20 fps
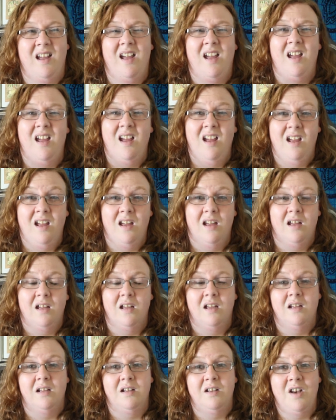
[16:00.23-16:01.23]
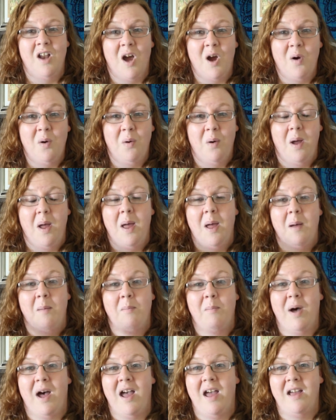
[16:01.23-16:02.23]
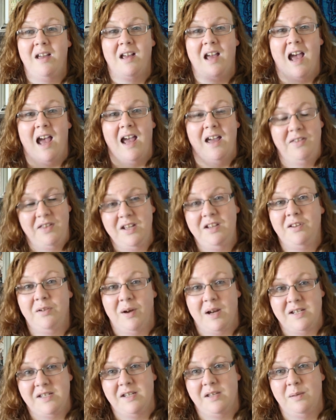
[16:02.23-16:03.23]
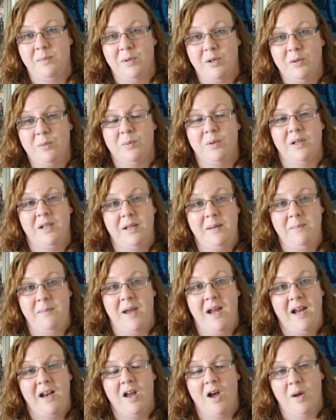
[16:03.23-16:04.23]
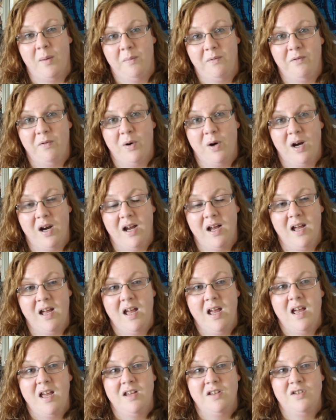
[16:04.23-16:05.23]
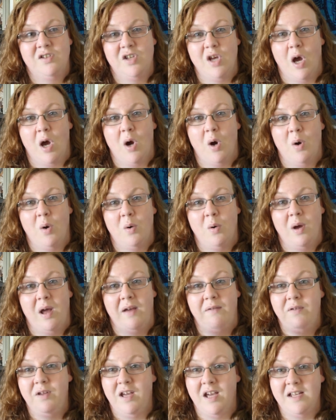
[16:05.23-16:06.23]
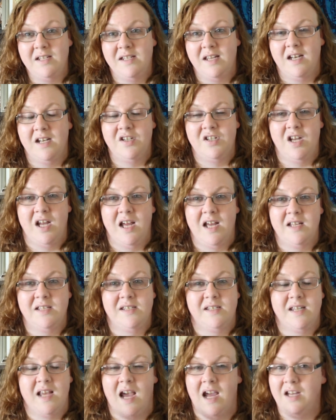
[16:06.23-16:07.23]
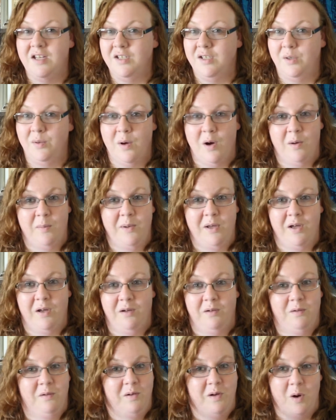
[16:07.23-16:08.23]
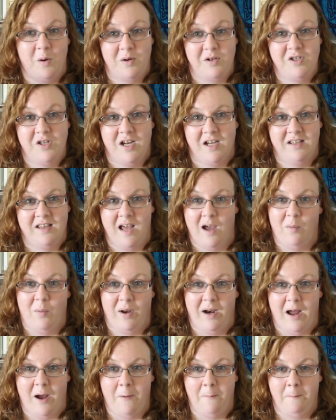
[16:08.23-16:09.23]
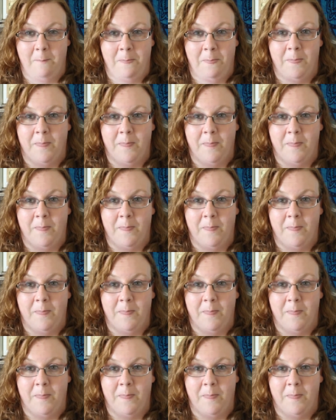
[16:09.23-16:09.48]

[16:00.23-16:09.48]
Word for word: eh, no, but I think the rest of the book really made up for it. So if you guys get a chance, I do hope you go and check that one out.